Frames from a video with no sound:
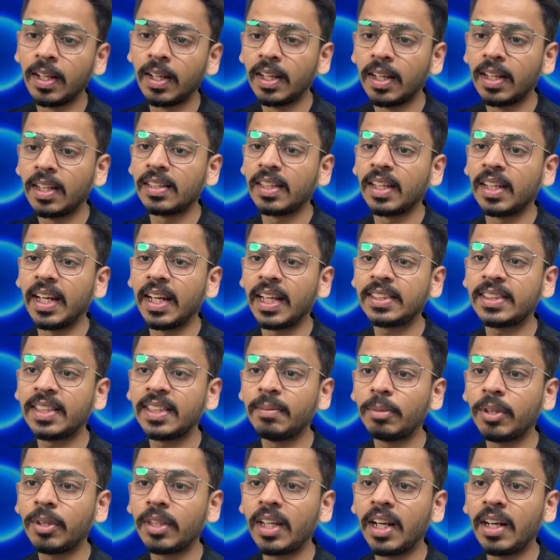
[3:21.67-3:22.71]
The next
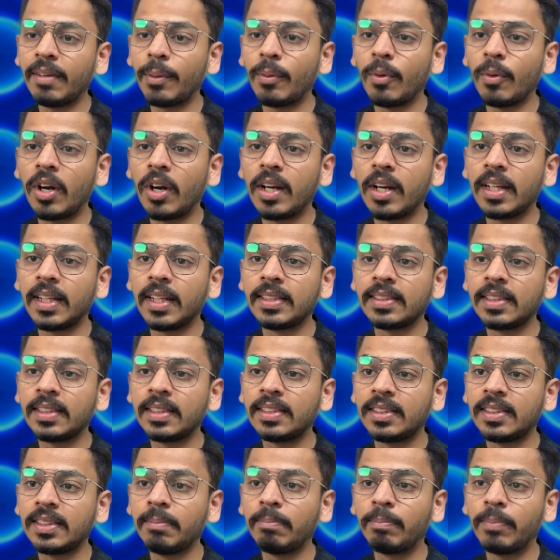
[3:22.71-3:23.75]
input that we want is a
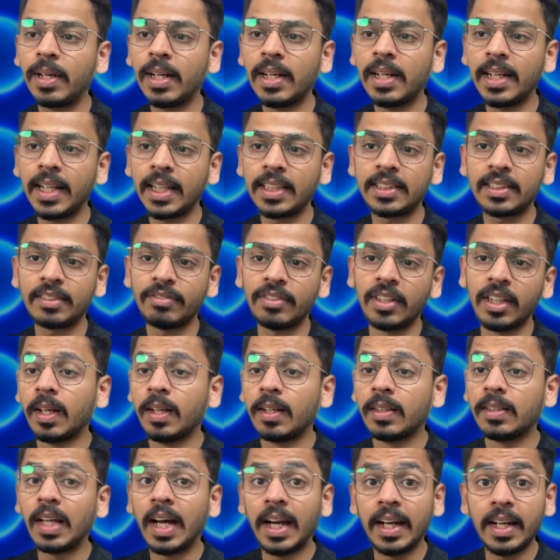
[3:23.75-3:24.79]
simple text field.
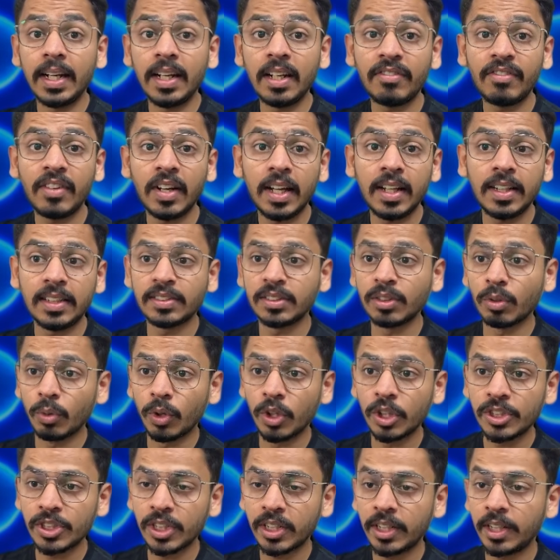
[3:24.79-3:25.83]
The identifier is the
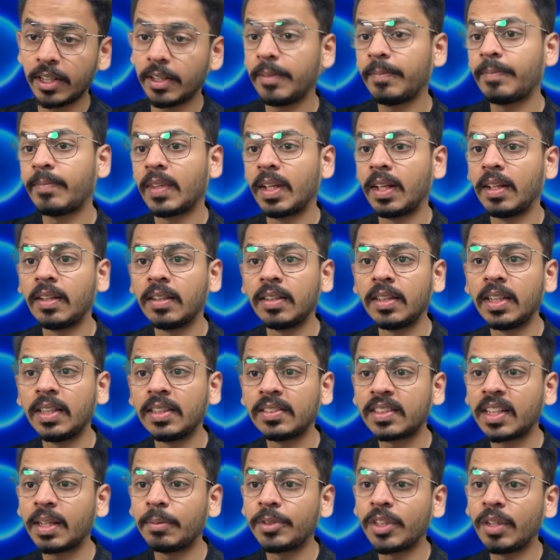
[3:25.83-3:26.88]
version here. The
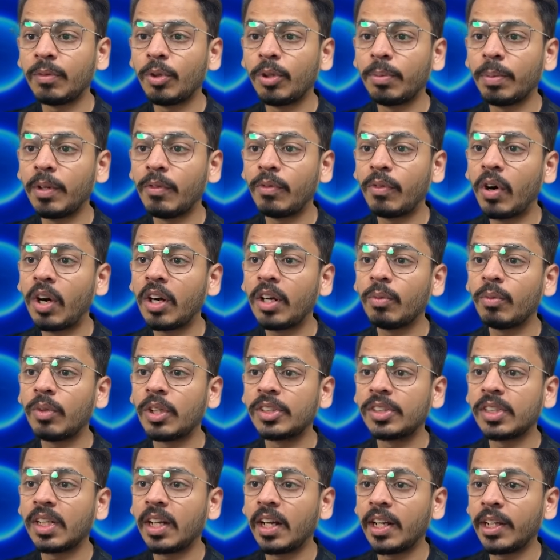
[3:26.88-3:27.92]
description would be what
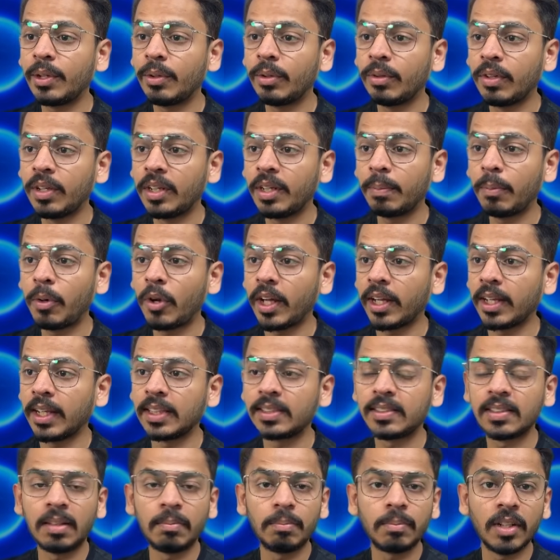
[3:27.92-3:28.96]
version are you deploying.
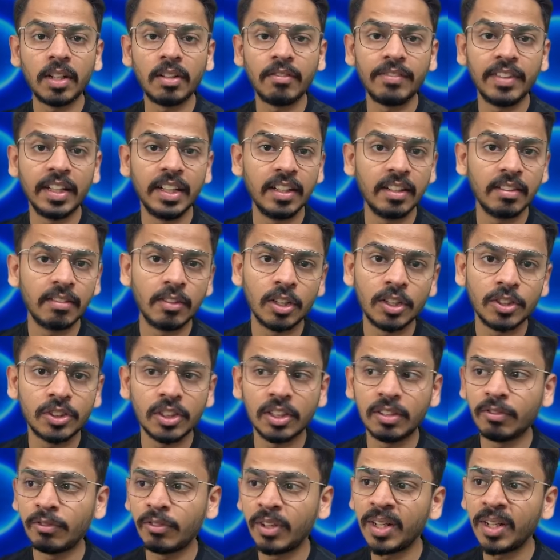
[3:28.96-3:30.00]
Example, V
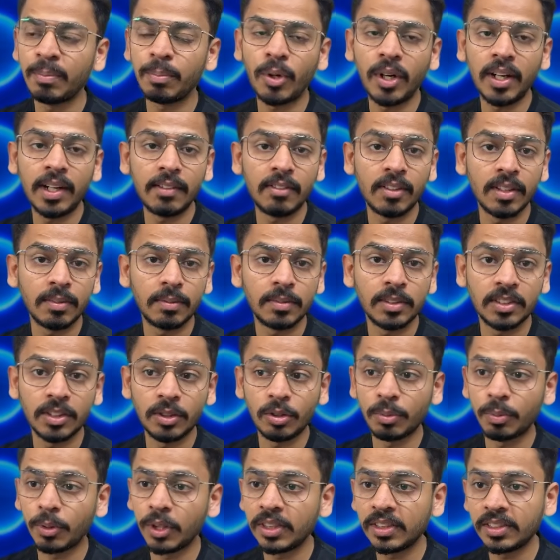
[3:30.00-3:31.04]
version
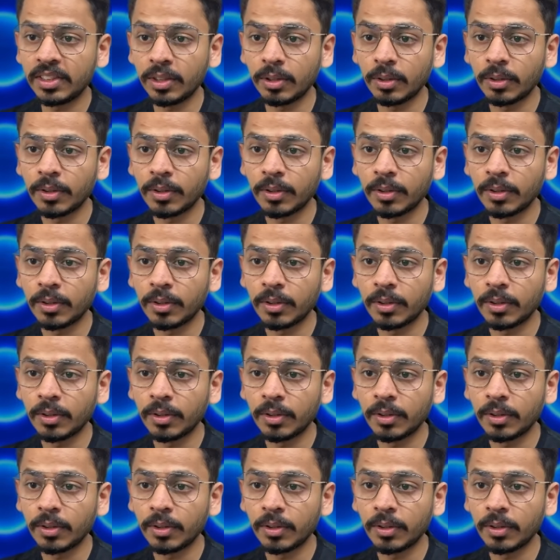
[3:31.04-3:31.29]
1.10.0.